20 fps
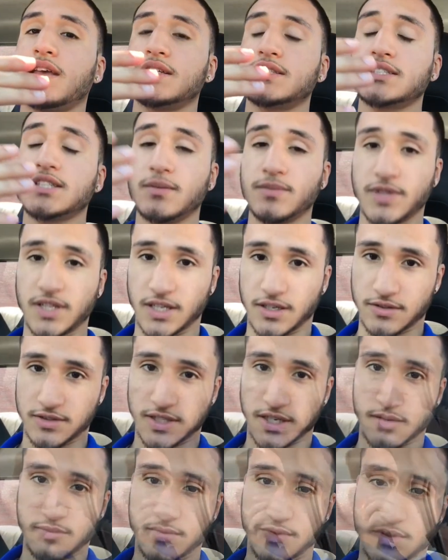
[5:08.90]
something else
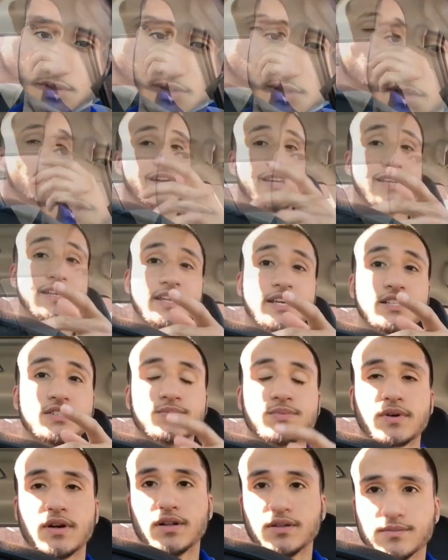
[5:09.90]
happens. So my
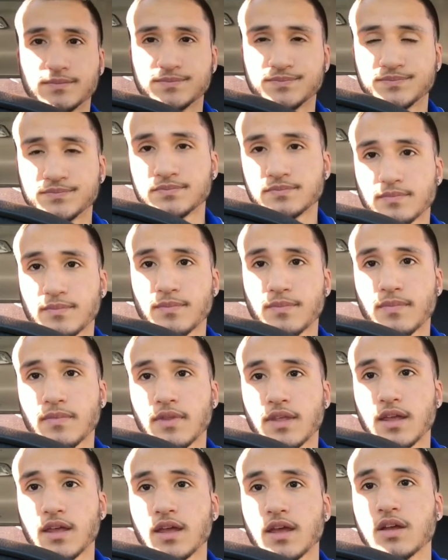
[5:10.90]
next problem.
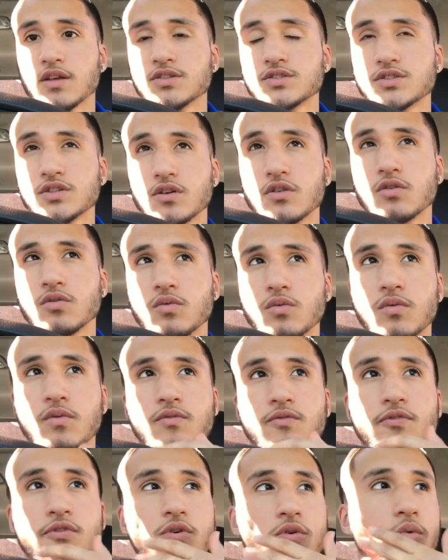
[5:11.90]
So
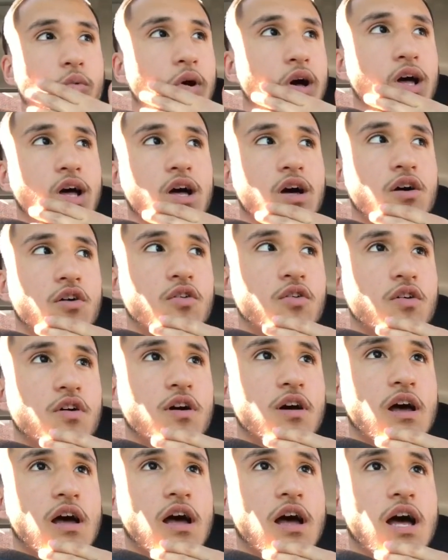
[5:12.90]
for a while
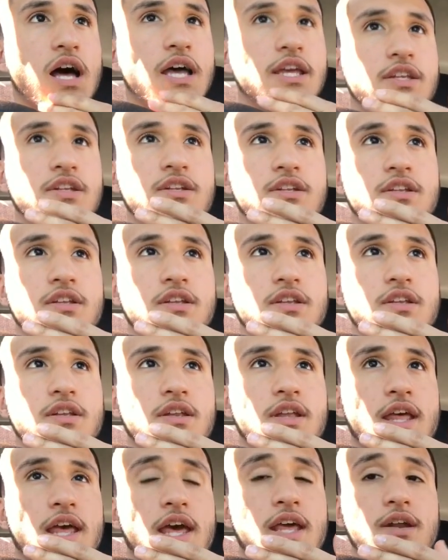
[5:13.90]
I
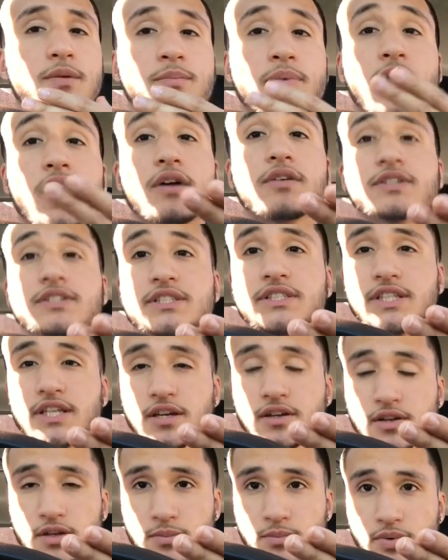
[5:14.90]
had a power
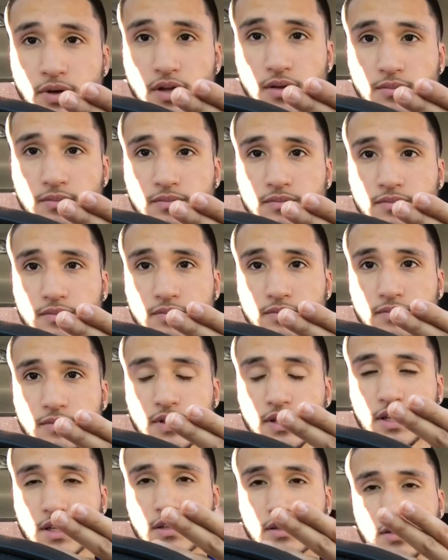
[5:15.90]
steering pump
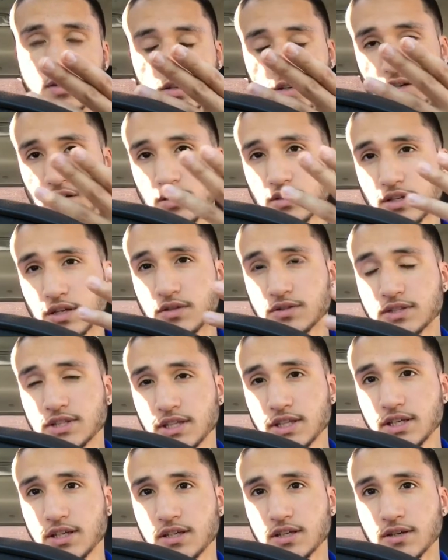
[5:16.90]
in the car that was
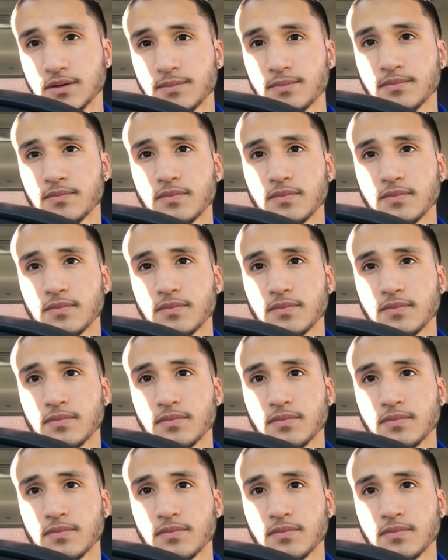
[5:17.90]
leaking,